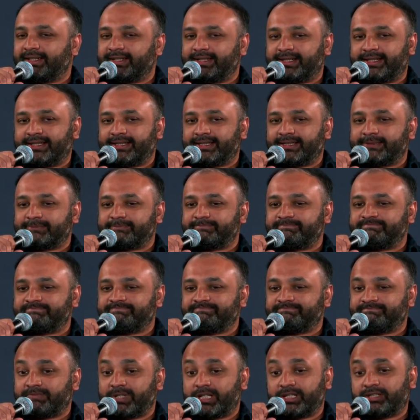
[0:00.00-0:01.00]

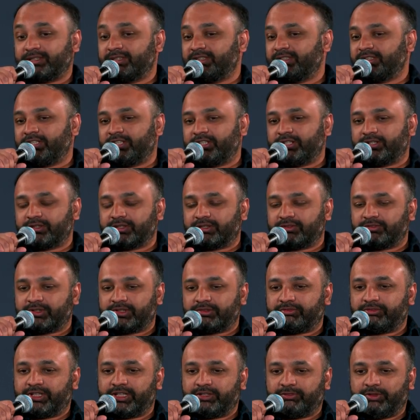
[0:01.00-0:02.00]
But
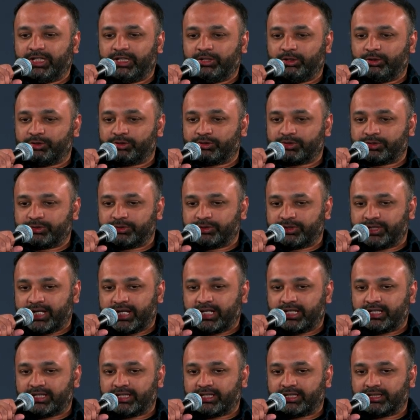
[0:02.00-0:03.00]
when we look through
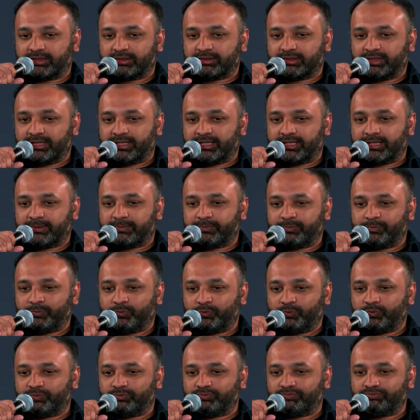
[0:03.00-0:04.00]
data,
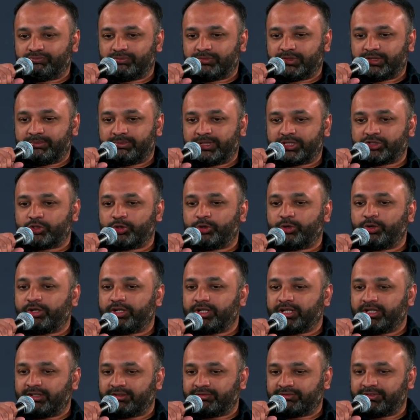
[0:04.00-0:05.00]
the
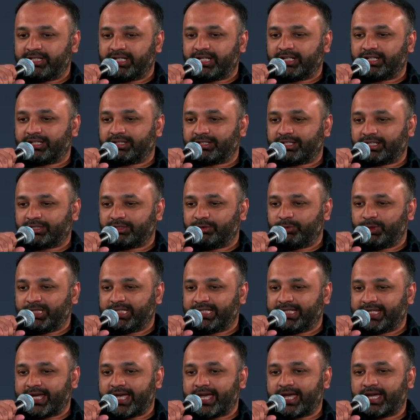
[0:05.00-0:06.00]
maturity of data that we
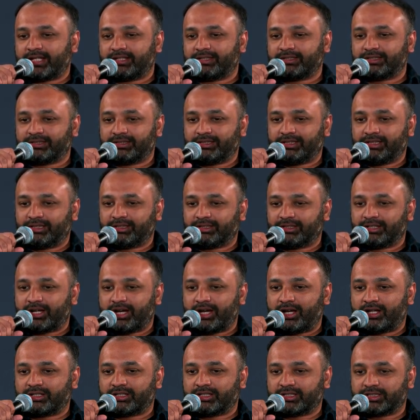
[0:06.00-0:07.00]
get in
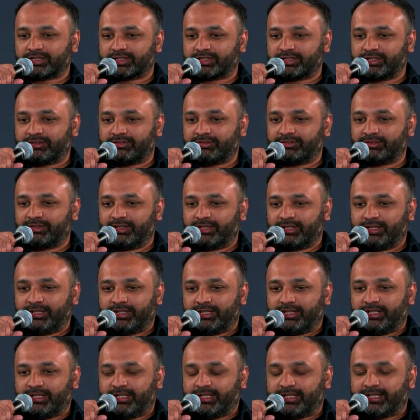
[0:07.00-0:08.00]
context of
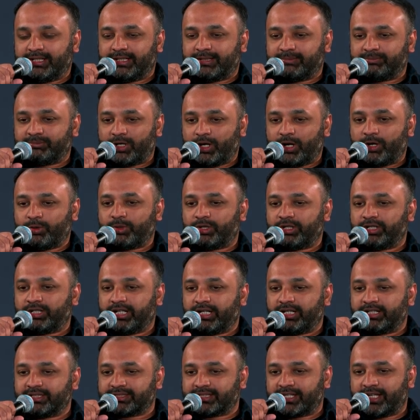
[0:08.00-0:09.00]
how our
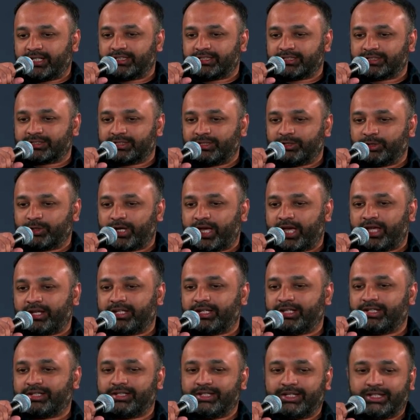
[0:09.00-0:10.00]
data scientists look at
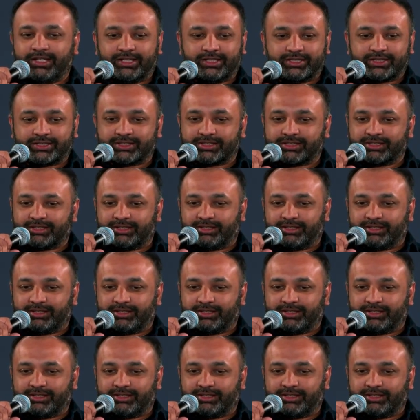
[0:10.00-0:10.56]
it is,